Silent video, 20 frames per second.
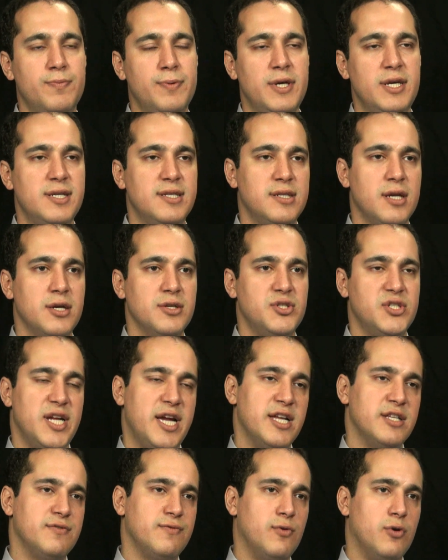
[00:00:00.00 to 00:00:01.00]
HESA
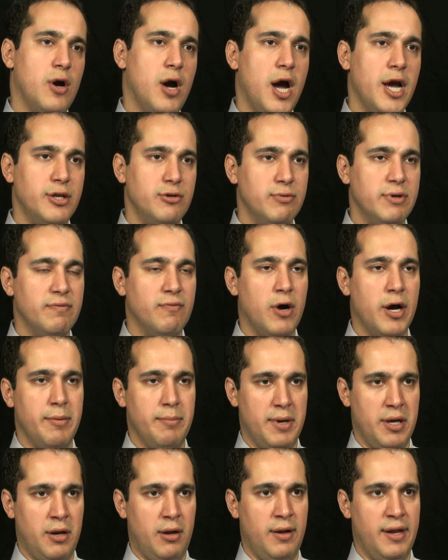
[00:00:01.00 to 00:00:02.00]
stands for
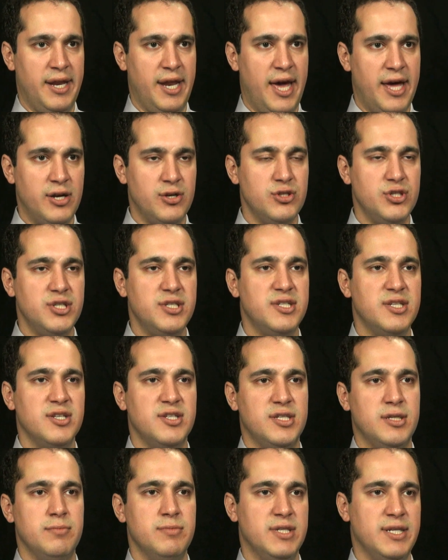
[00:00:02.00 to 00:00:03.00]
Hydro-Environmental and Energy
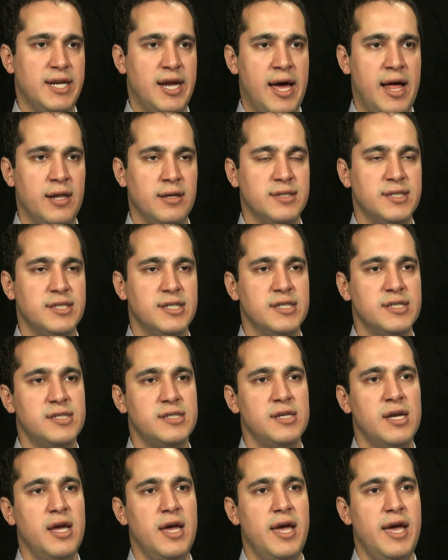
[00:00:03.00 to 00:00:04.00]
Systems Analysis,